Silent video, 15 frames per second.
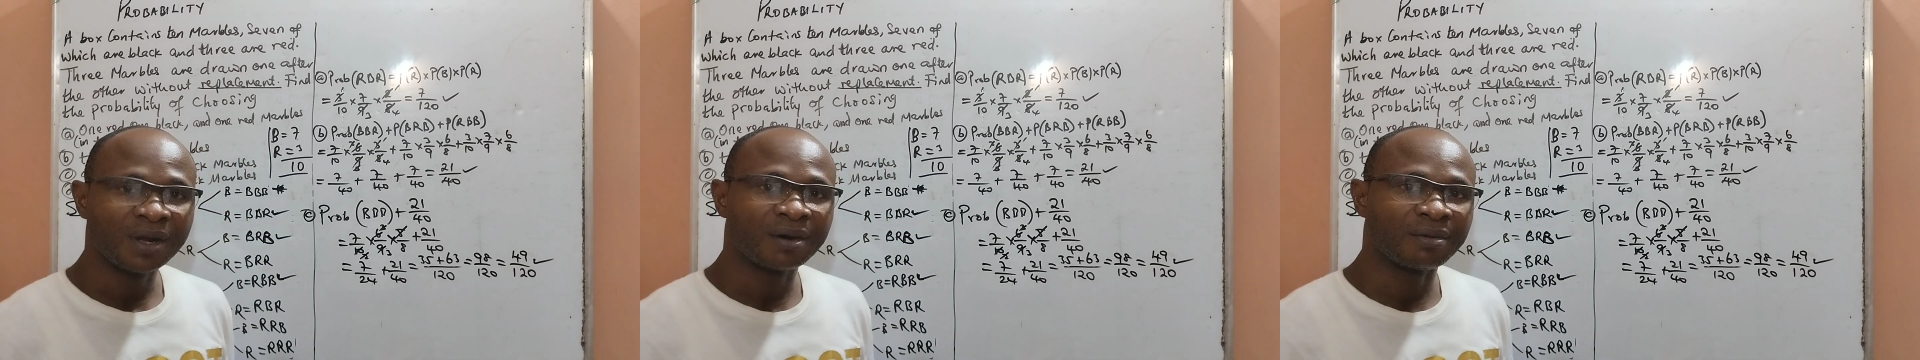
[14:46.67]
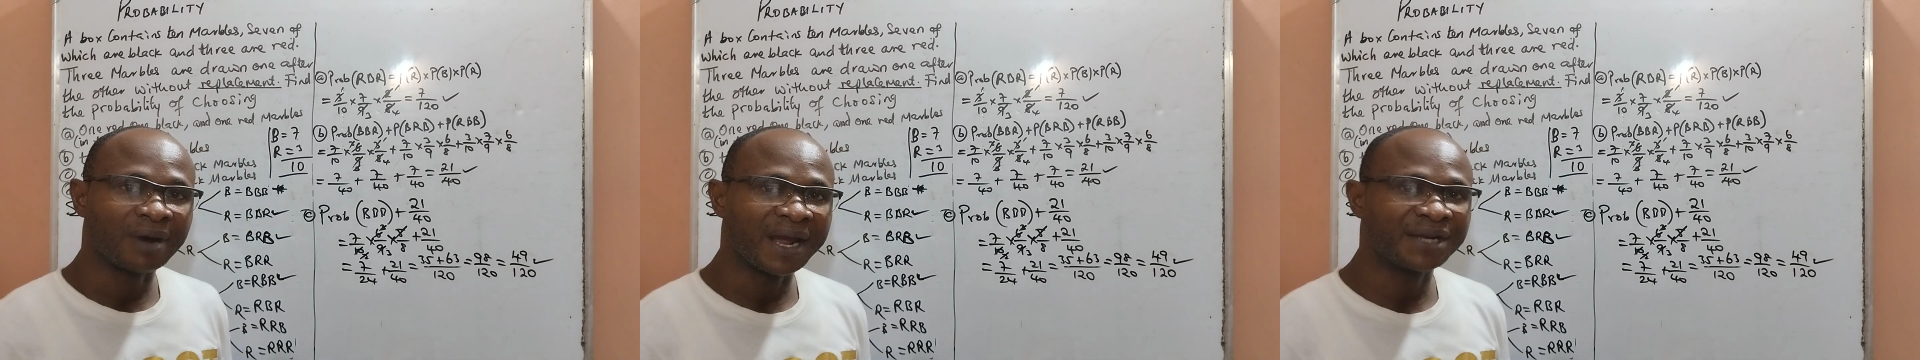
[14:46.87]

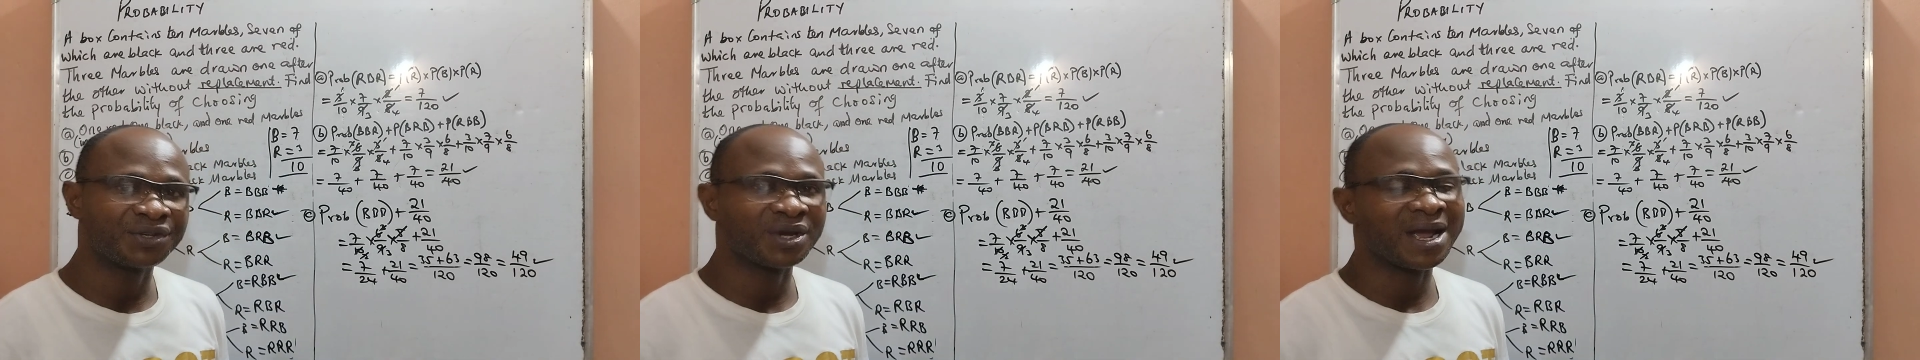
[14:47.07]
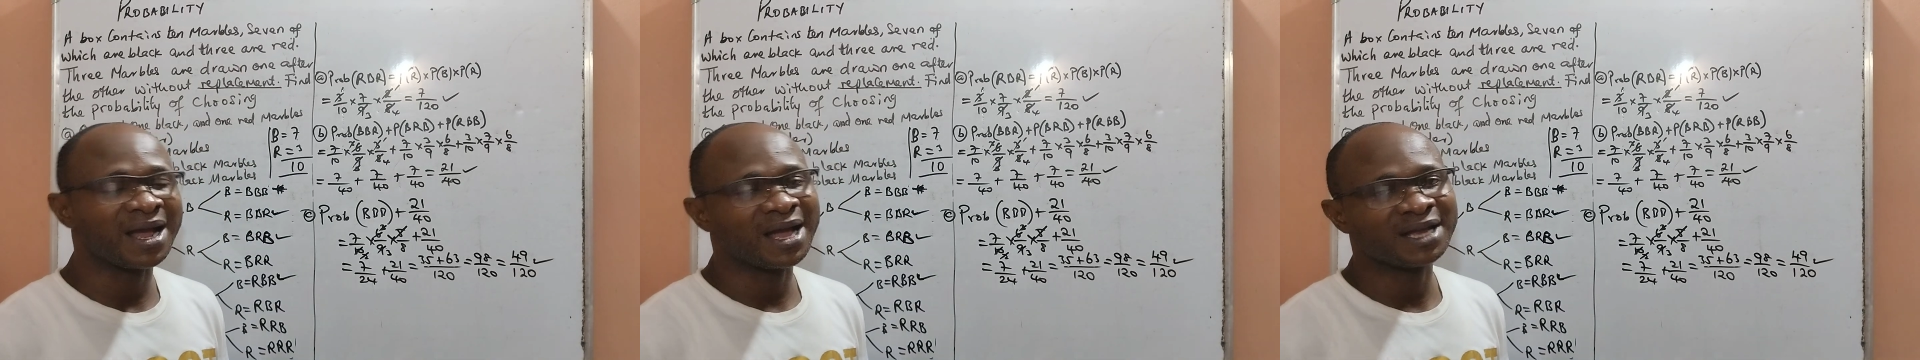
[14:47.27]

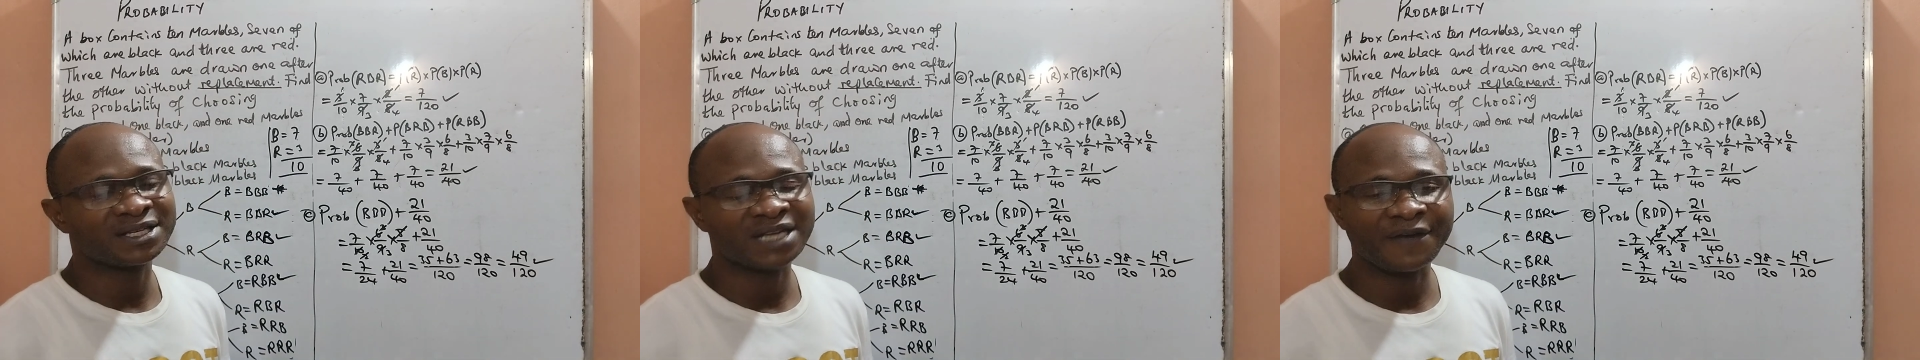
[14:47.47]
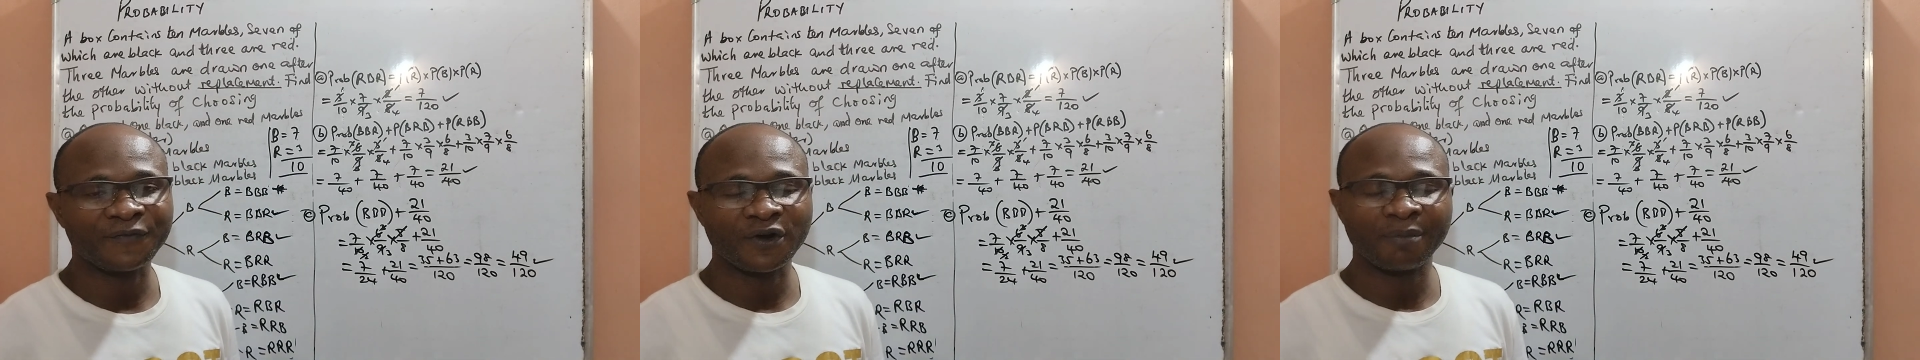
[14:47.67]
Write your
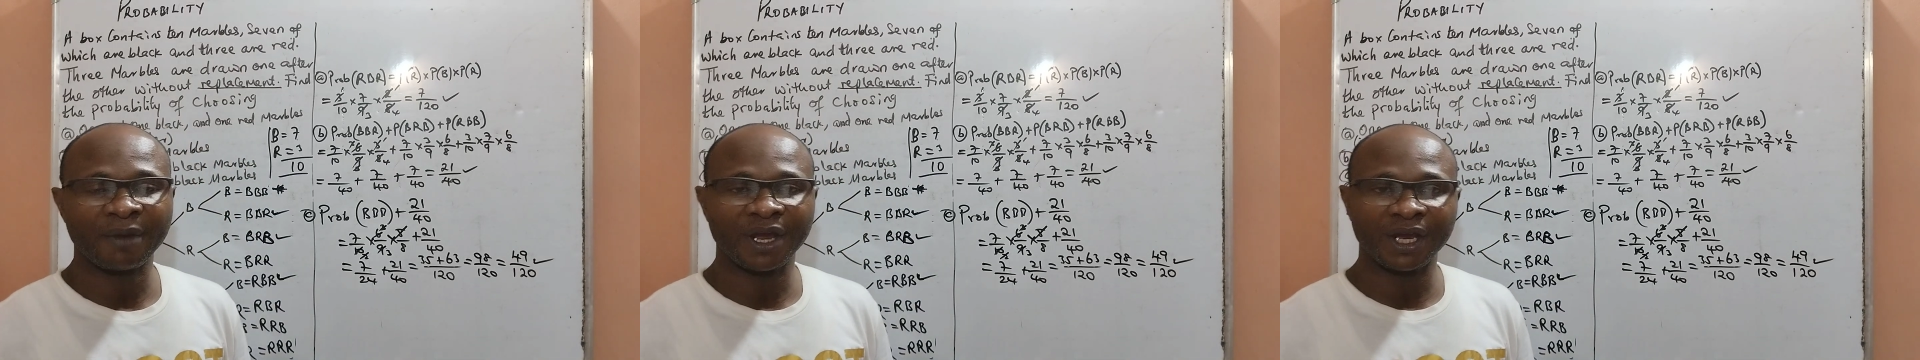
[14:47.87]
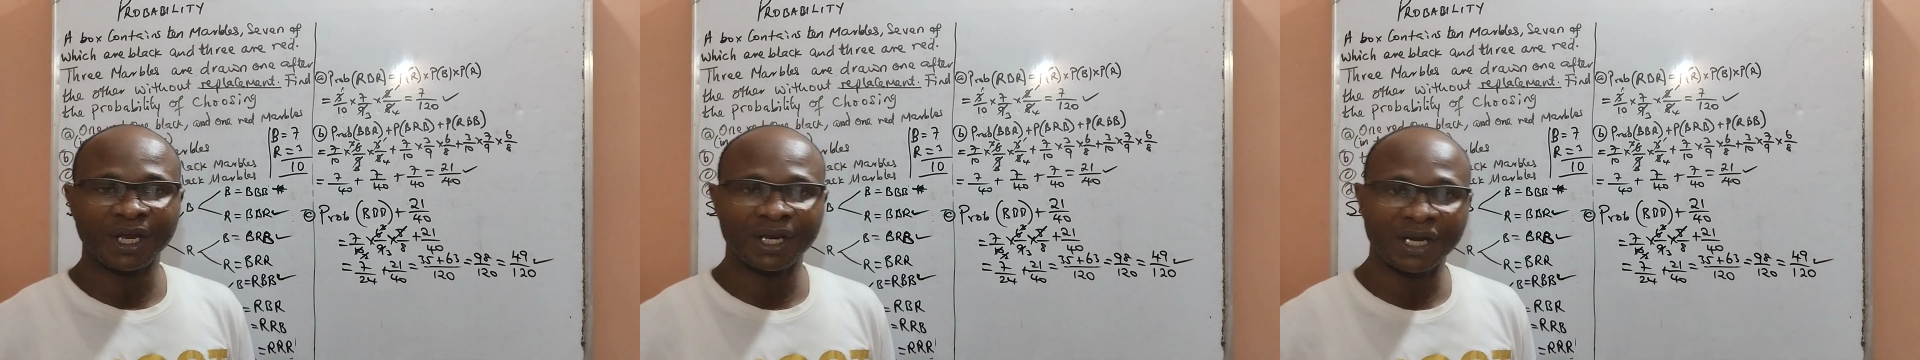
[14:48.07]
answer for
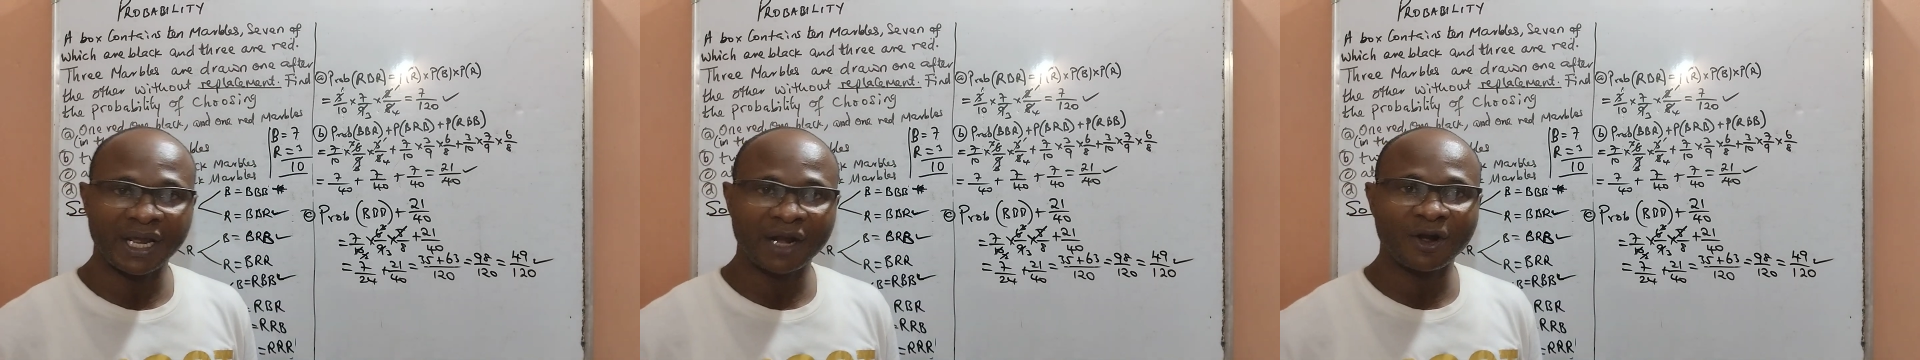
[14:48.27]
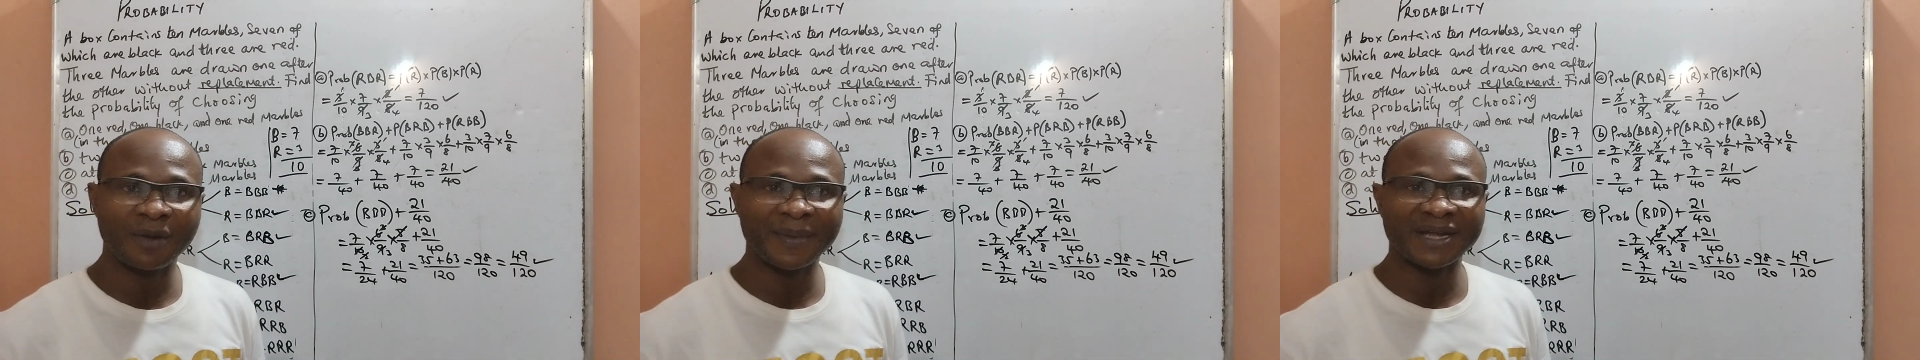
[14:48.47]
me in
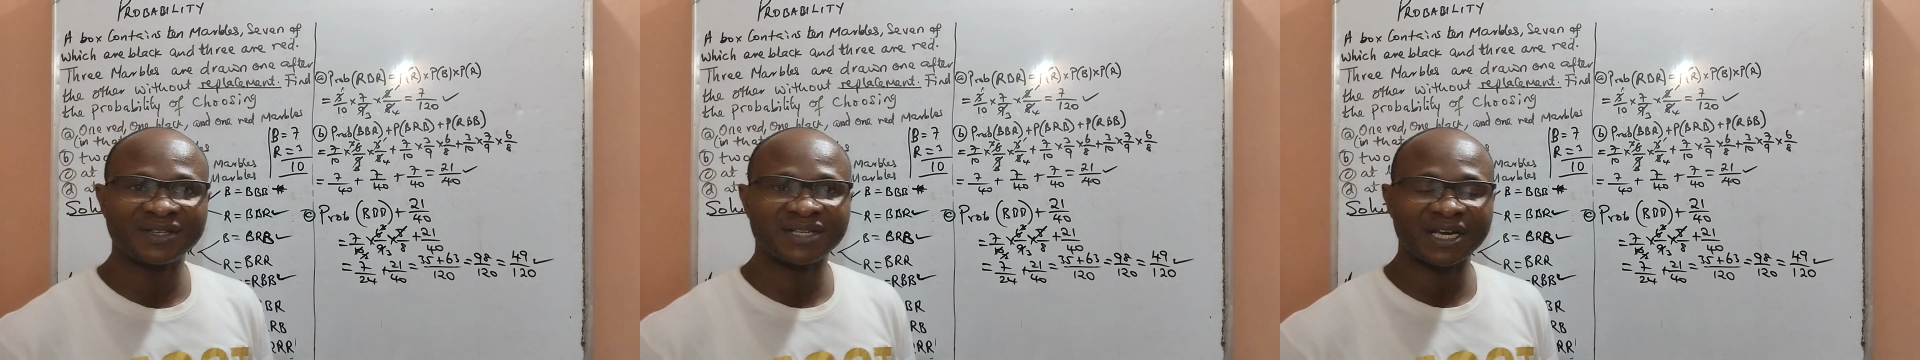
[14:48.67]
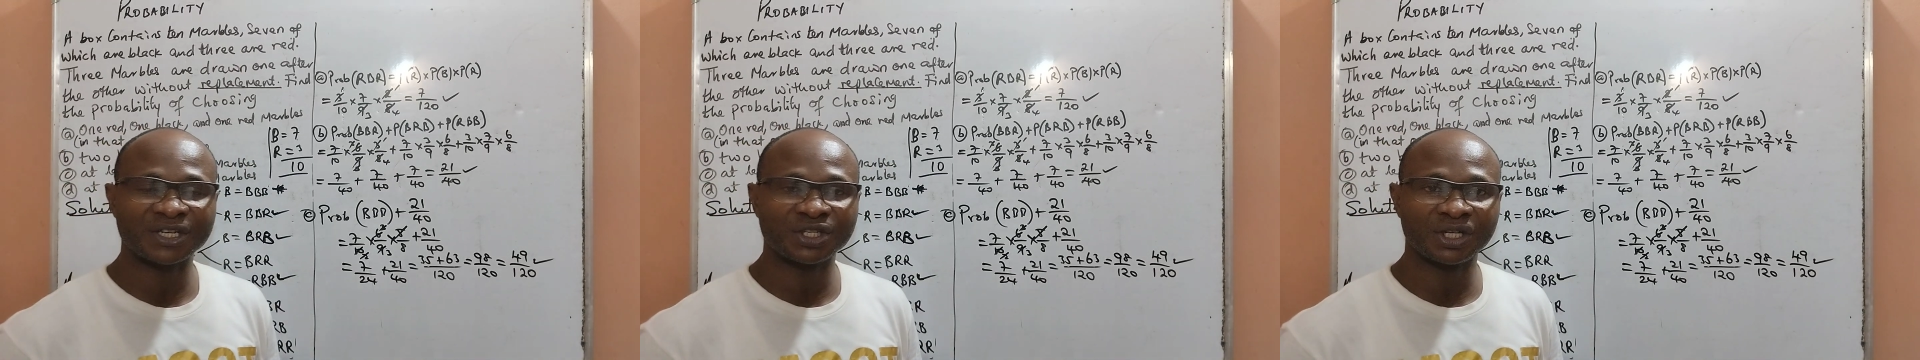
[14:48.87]
the comment
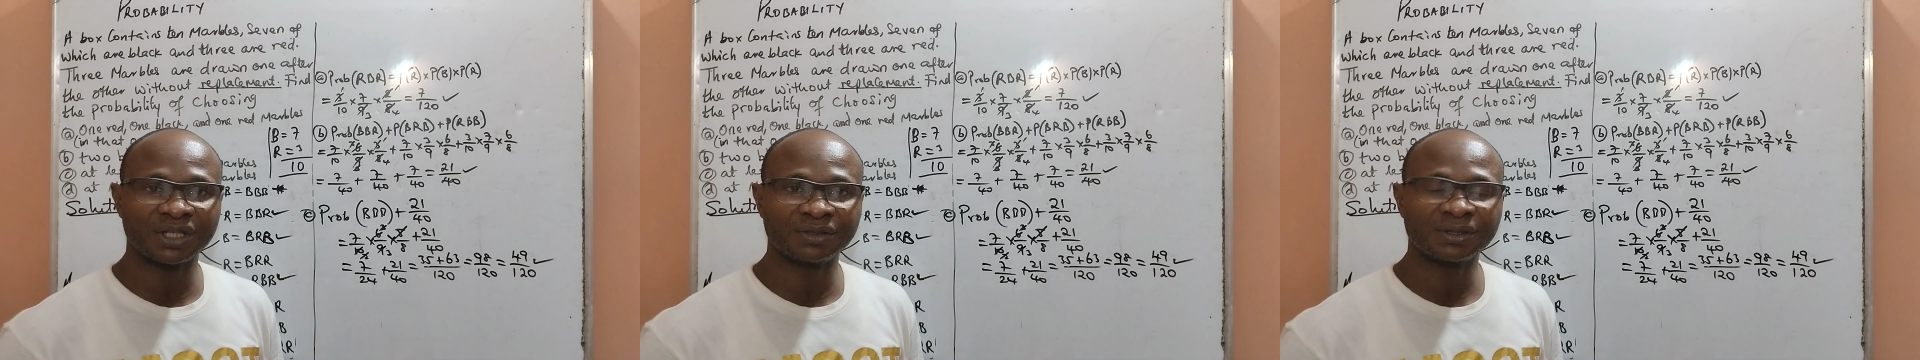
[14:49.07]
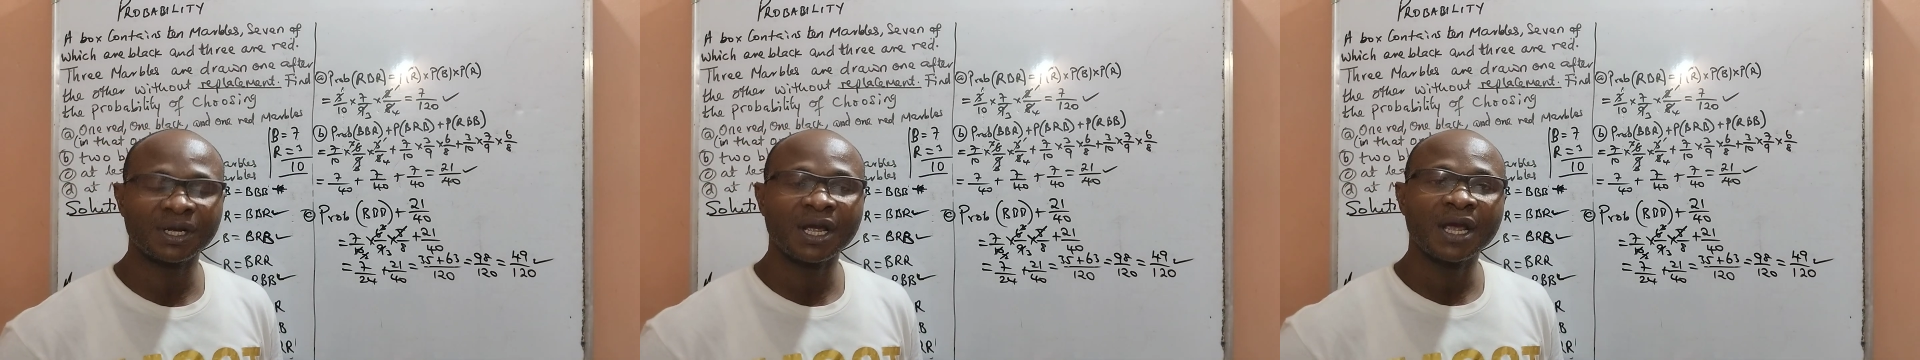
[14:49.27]

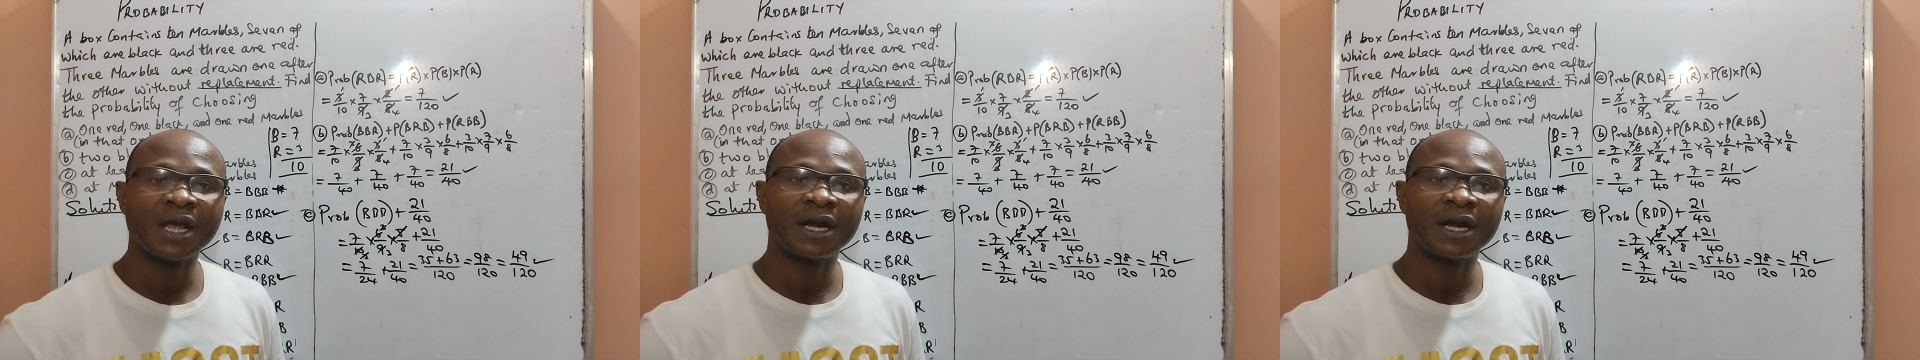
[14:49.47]
section.